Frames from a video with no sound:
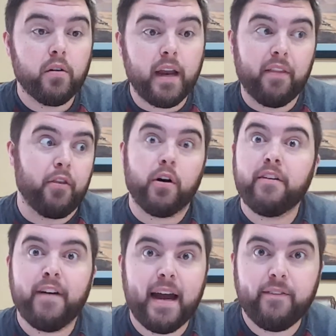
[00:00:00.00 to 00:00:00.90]
Not
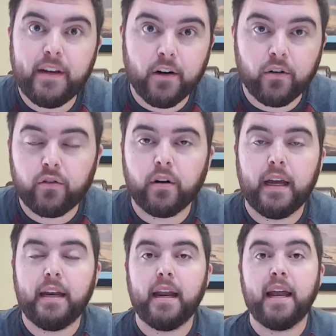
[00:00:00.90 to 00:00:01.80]
35 years
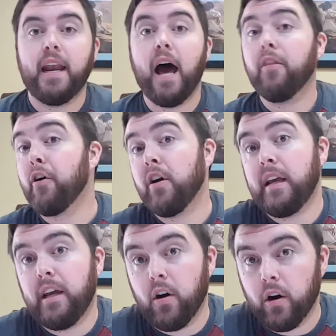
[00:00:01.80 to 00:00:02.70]
and not
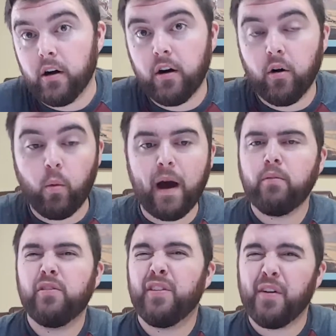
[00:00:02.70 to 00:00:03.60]
30 or why
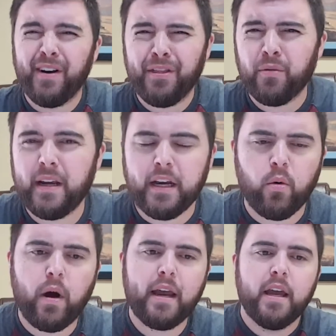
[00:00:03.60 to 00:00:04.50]
was it 33?
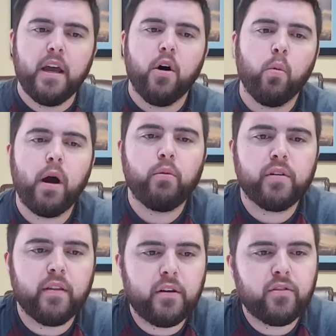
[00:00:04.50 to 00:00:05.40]
Why
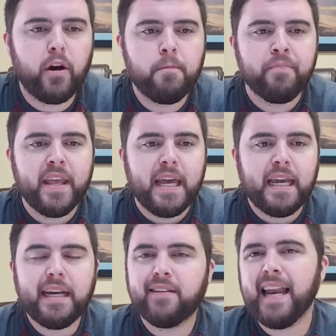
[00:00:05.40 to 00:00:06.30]
was all these? So
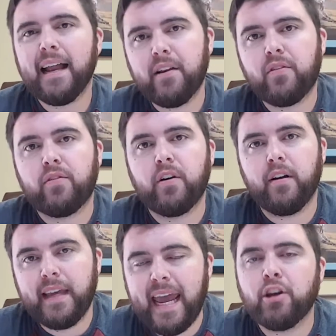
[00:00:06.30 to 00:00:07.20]
it's not
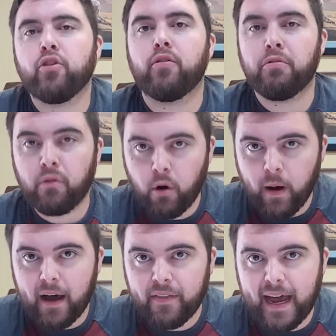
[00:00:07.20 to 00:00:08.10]
necessarily, you can't just
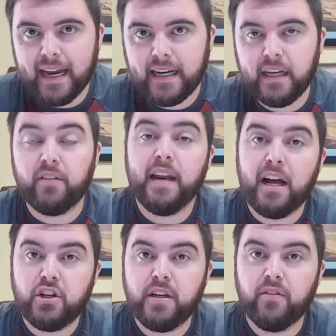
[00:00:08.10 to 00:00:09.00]
throw out the idea it's
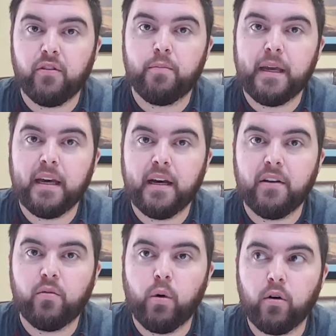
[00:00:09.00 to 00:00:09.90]
not Jesus
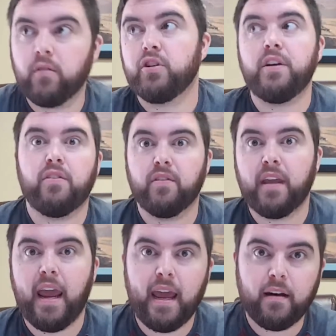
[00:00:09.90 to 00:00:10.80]
because, well, Jesus
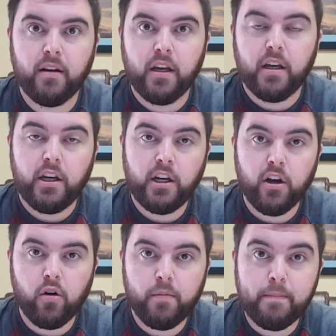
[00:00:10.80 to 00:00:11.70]
can't,
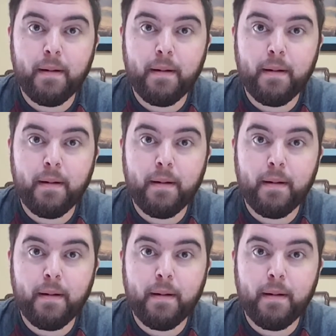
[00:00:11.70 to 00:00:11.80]
be